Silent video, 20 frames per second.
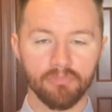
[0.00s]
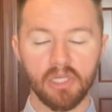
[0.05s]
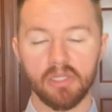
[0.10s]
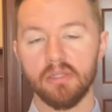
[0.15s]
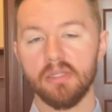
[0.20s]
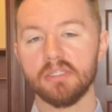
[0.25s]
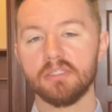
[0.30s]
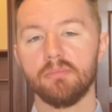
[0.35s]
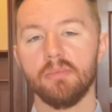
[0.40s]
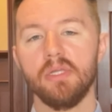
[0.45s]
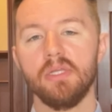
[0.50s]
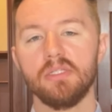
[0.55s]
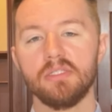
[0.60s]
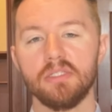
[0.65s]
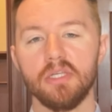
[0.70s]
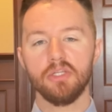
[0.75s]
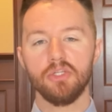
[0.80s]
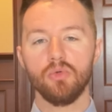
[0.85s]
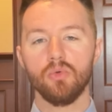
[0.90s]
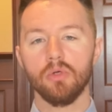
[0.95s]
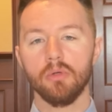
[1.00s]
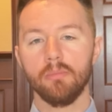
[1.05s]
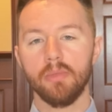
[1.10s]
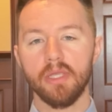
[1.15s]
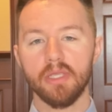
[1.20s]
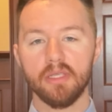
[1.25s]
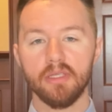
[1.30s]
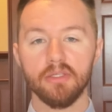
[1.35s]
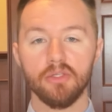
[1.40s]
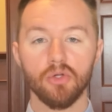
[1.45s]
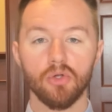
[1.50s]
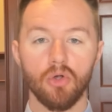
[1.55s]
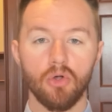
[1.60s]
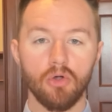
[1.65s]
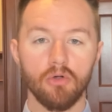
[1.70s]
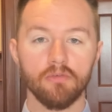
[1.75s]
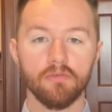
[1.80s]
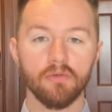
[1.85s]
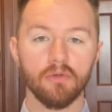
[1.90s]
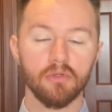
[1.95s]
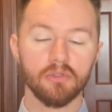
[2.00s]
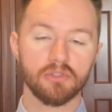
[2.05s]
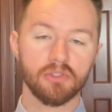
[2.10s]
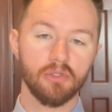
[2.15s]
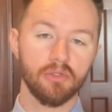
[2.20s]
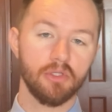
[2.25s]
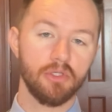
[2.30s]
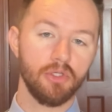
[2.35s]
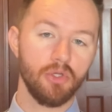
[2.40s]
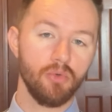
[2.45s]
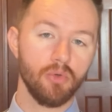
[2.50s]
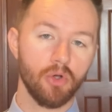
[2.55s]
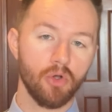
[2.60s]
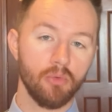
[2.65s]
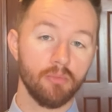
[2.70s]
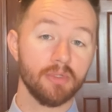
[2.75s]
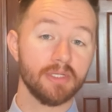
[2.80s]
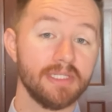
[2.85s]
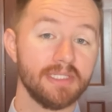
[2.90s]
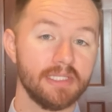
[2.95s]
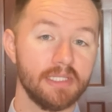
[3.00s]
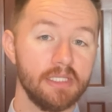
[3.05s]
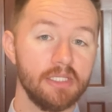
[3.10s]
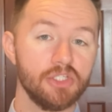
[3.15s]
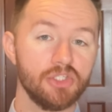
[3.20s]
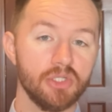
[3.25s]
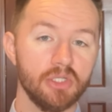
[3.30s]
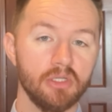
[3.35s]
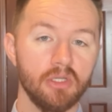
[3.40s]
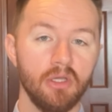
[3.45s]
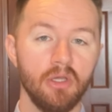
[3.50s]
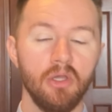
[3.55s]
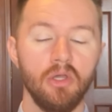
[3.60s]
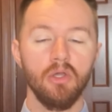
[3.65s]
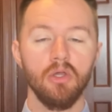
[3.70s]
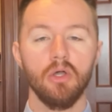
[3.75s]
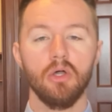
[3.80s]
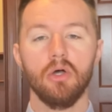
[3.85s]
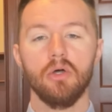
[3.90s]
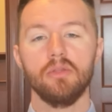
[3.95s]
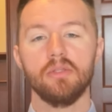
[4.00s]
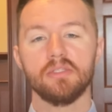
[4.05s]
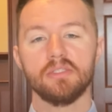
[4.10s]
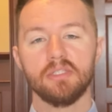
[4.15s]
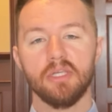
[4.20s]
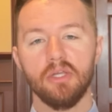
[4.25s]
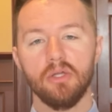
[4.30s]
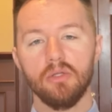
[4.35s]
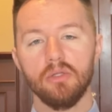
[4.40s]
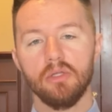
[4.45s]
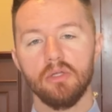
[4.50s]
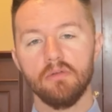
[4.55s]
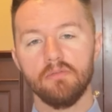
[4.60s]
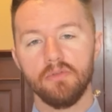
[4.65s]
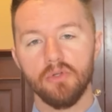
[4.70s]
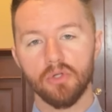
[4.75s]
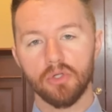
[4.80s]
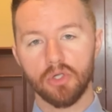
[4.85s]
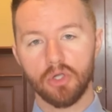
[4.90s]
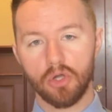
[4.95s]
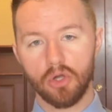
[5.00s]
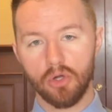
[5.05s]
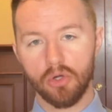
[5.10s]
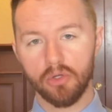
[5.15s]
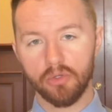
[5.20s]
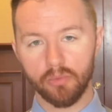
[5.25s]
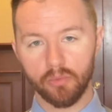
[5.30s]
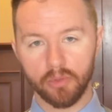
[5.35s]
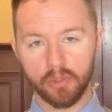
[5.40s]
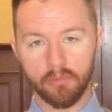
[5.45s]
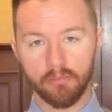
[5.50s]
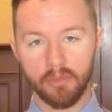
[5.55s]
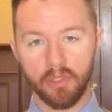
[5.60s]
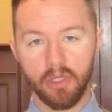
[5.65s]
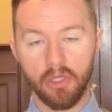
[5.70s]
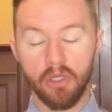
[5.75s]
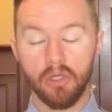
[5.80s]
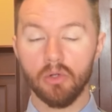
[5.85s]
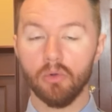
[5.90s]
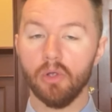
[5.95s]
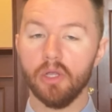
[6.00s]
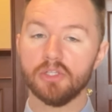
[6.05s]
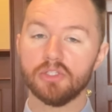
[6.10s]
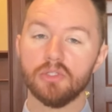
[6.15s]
This means that you are making your offer on the new home contingent on the sale of your current one, right?